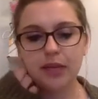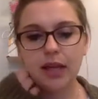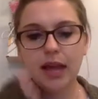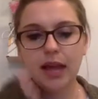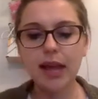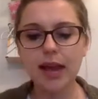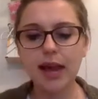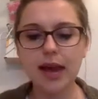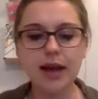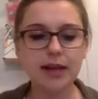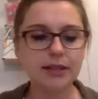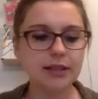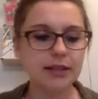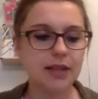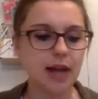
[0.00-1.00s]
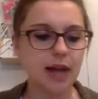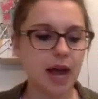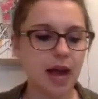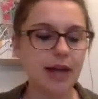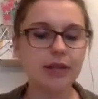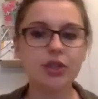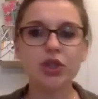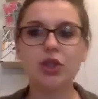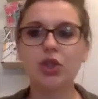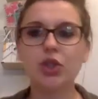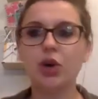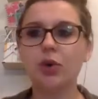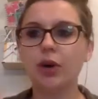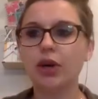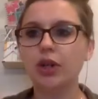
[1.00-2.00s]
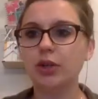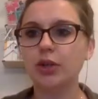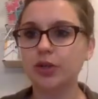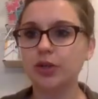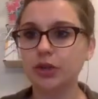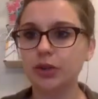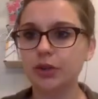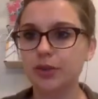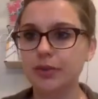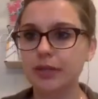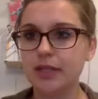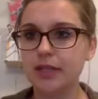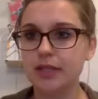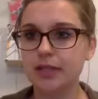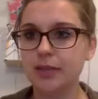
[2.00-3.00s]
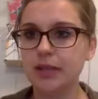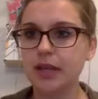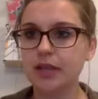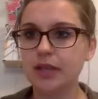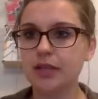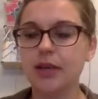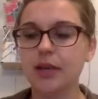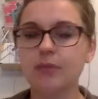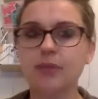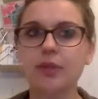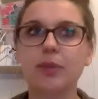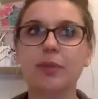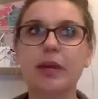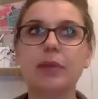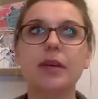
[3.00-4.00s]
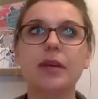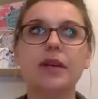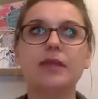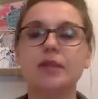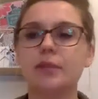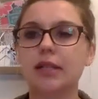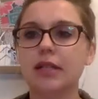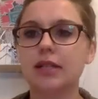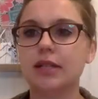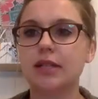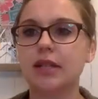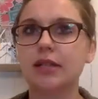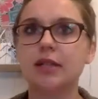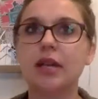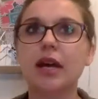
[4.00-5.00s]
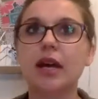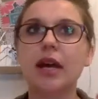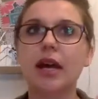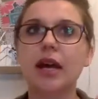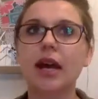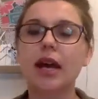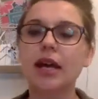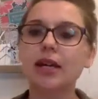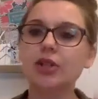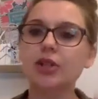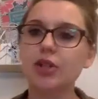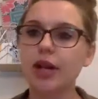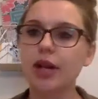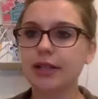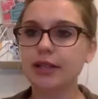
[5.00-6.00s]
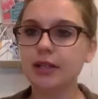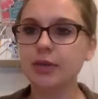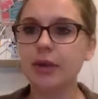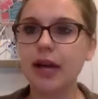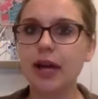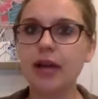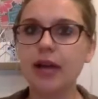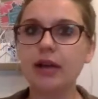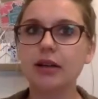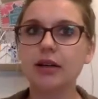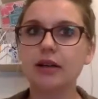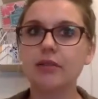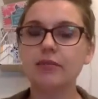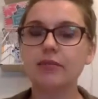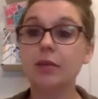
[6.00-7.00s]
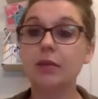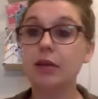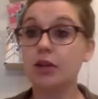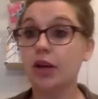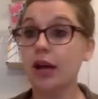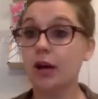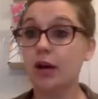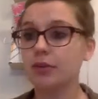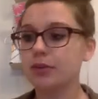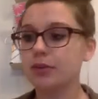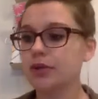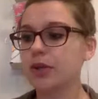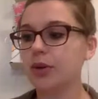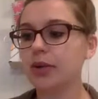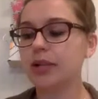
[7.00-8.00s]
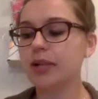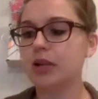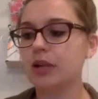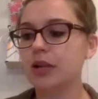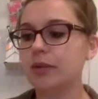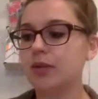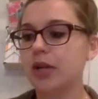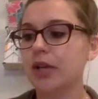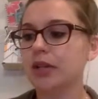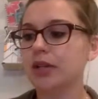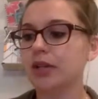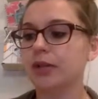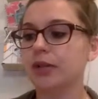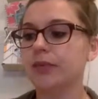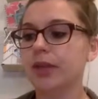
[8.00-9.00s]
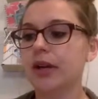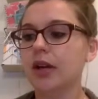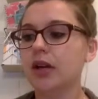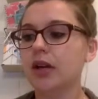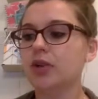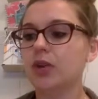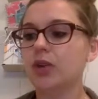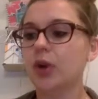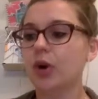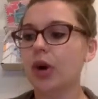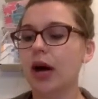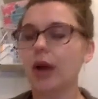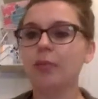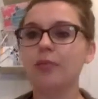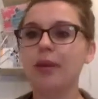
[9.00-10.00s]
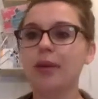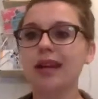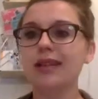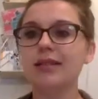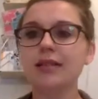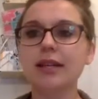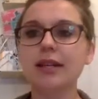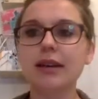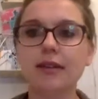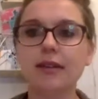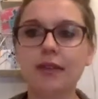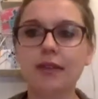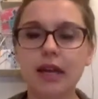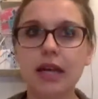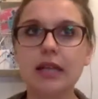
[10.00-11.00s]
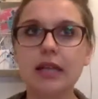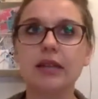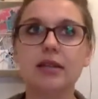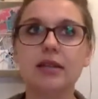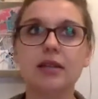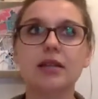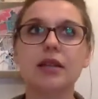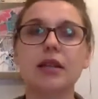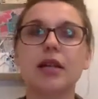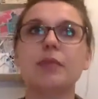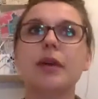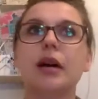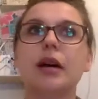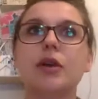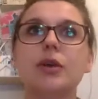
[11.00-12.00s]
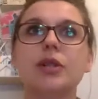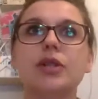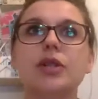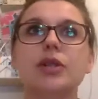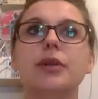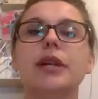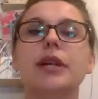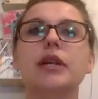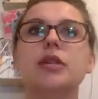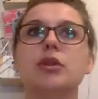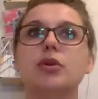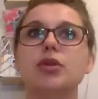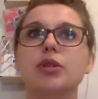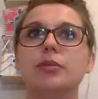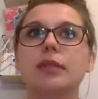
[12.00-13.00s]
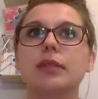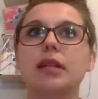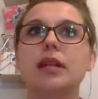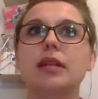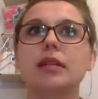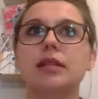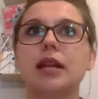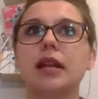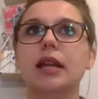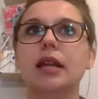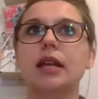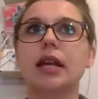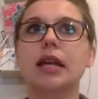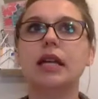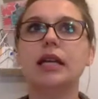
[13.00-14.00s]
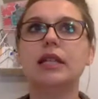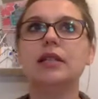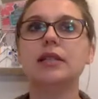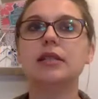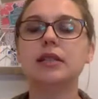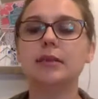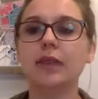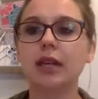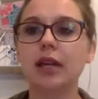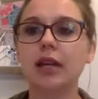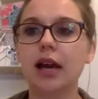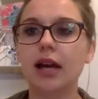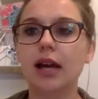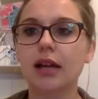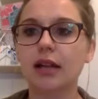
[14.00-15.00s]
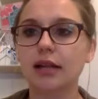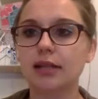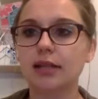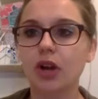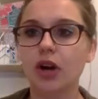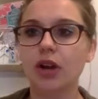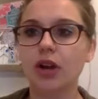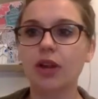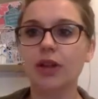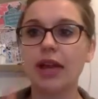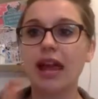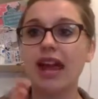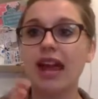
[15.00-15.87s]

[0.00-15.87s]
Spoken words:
and I just don't want you to lose business because of them. So maybe if somebody says, hey, try it this way, maybe it'll help. So that's all I'm trying to do. So a basic thing to think about when doing social media selling is something I like to call the